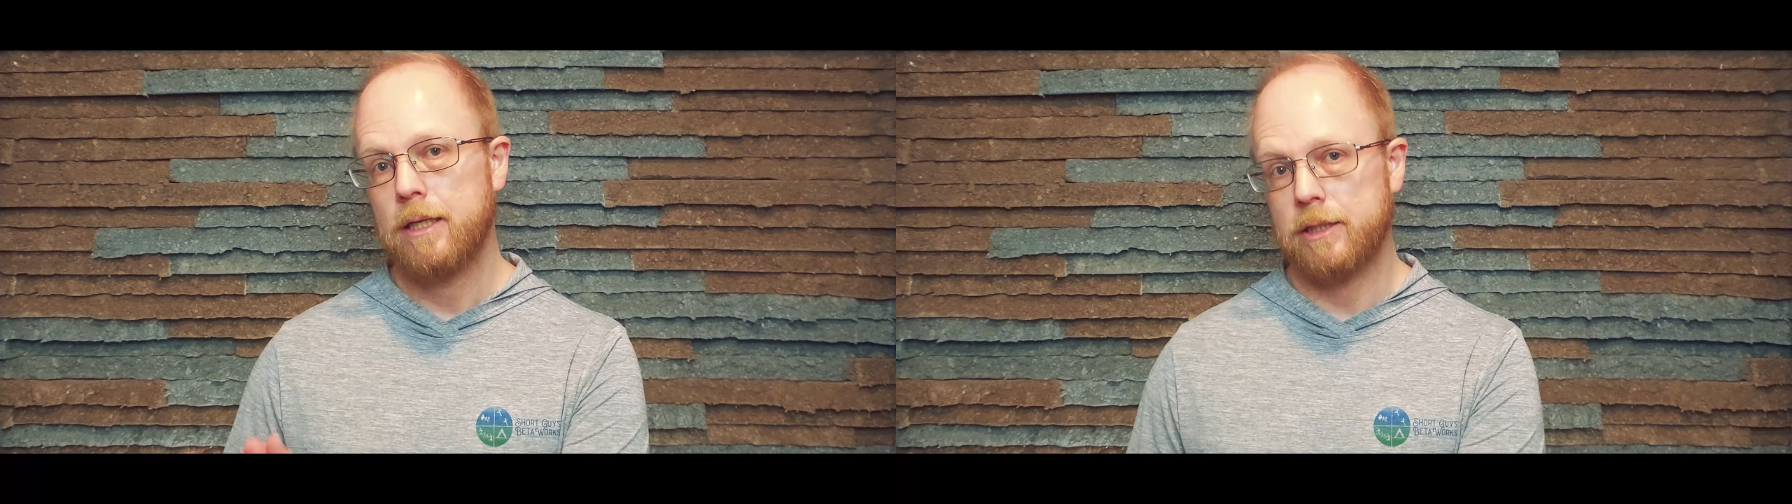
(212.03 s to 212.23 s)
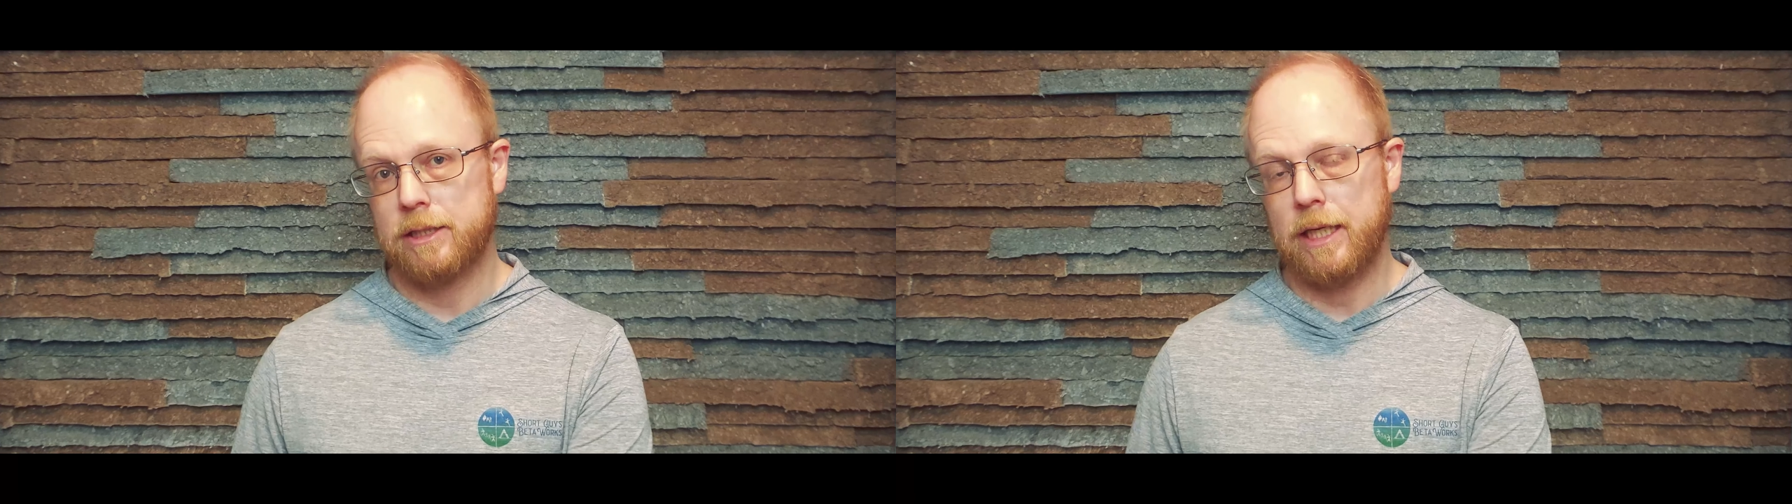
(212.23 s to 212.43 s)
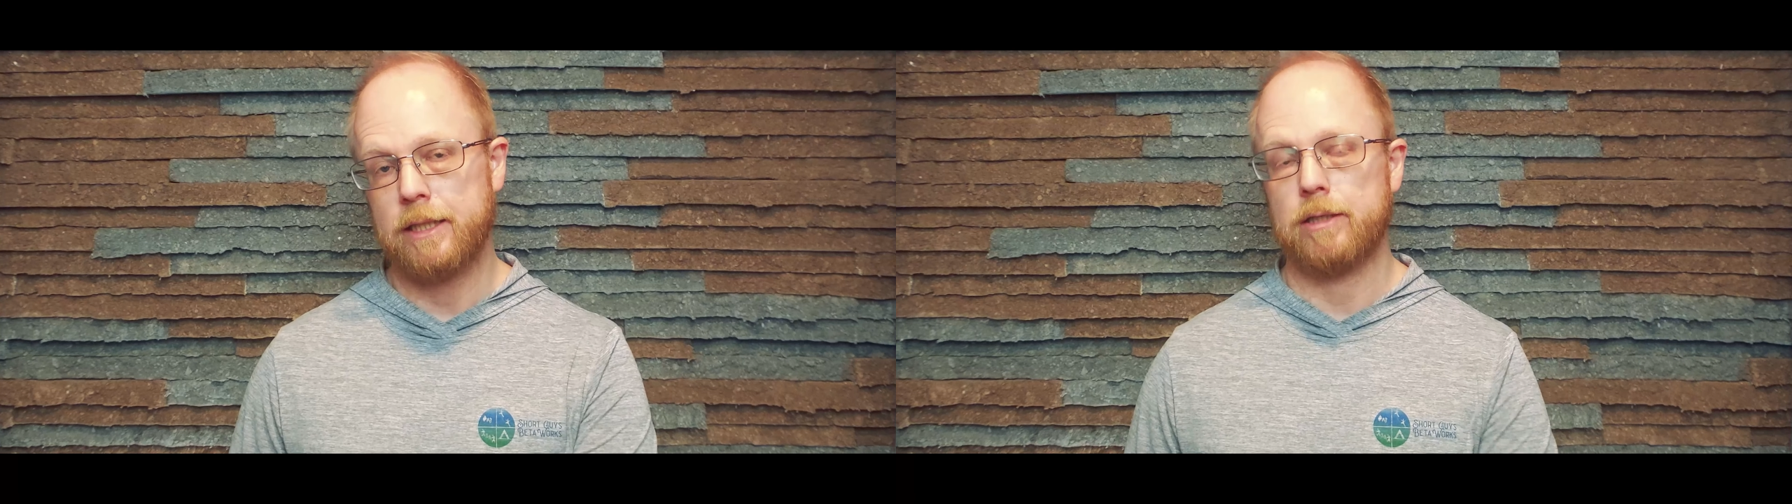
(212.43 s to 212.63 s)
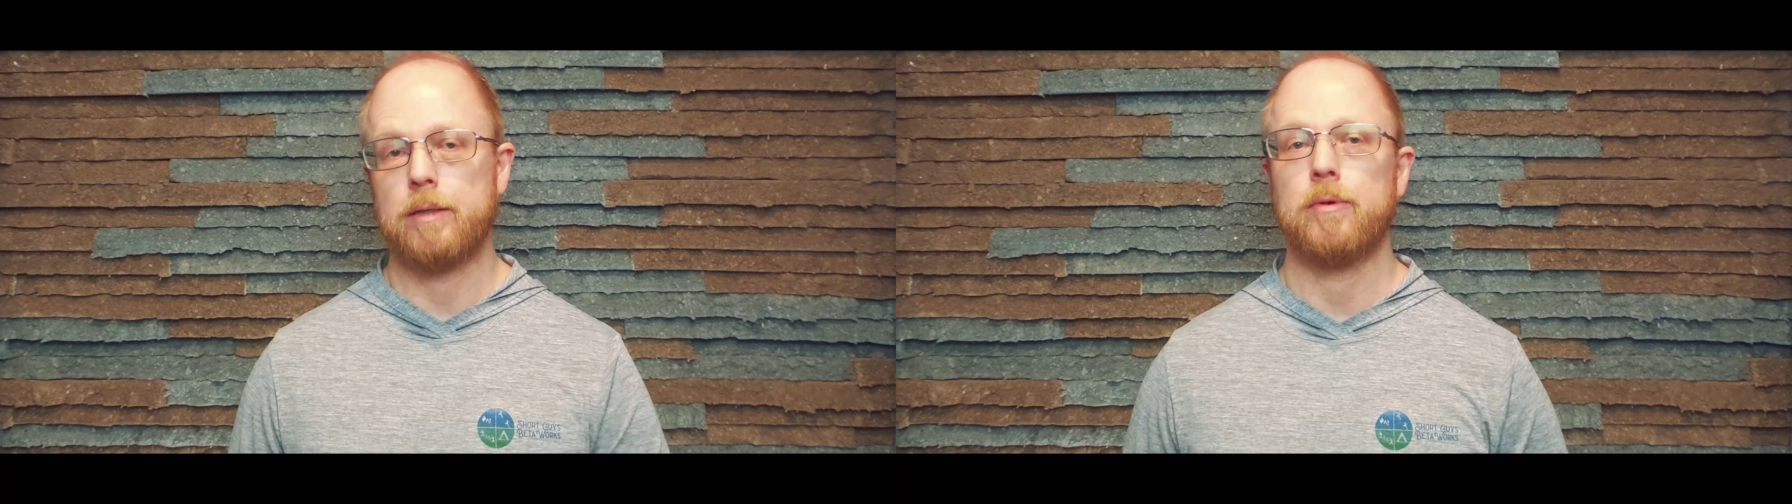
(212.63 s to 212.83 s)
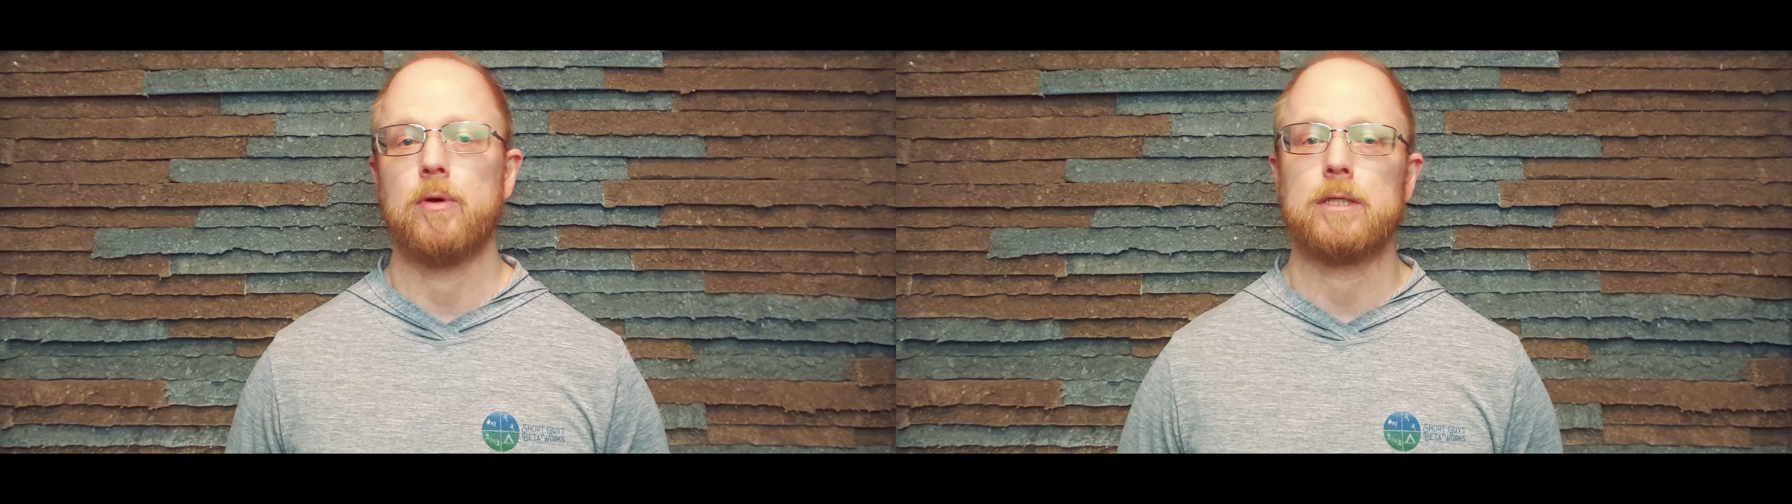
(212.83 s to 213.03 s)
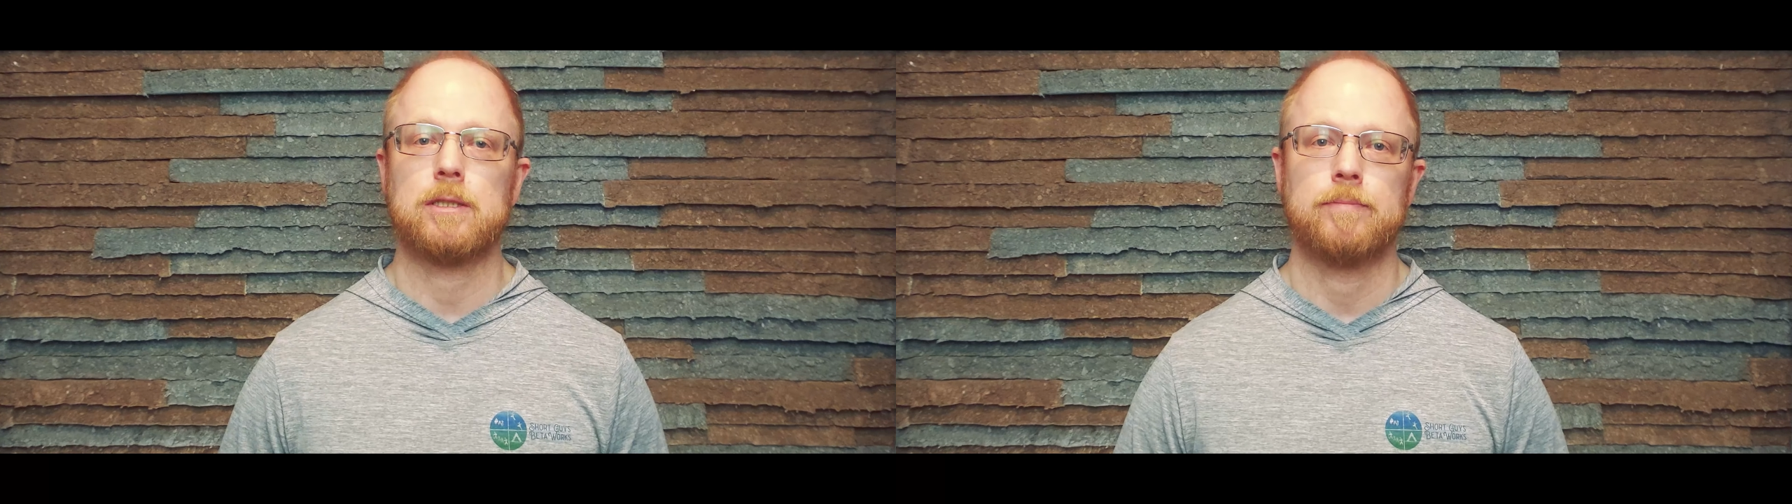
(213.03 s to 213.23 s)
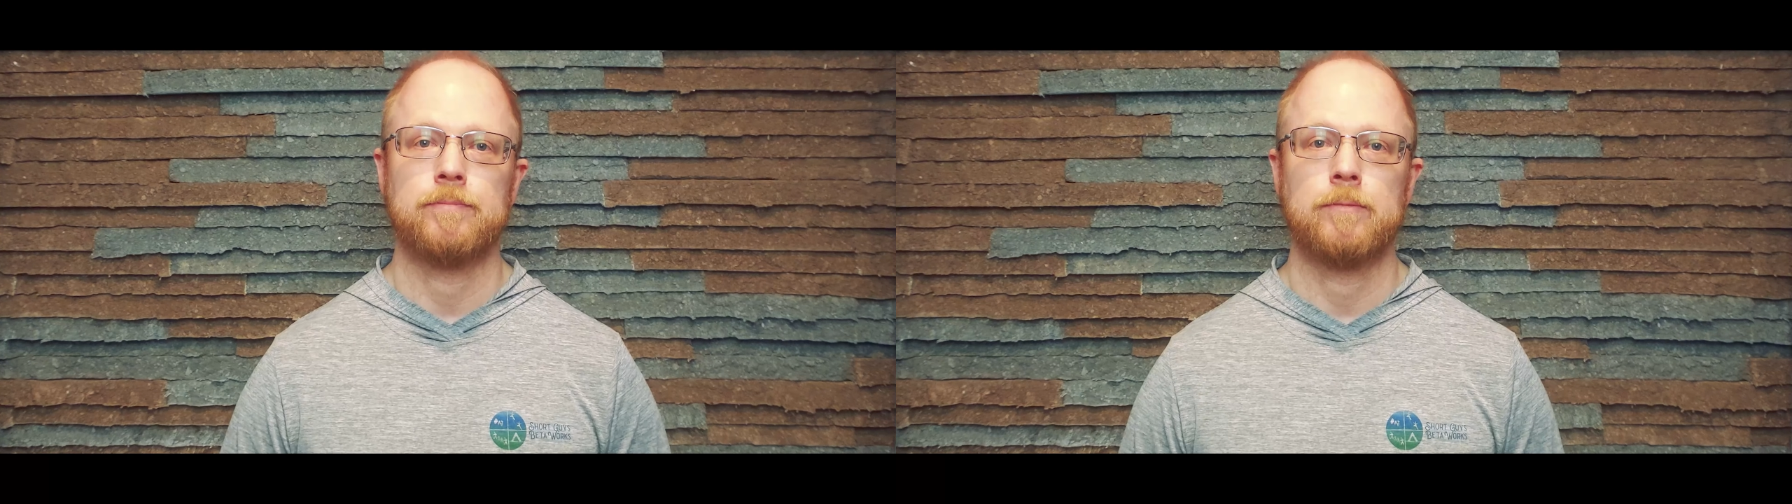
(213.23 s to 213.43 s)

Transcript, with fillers: the secondary points.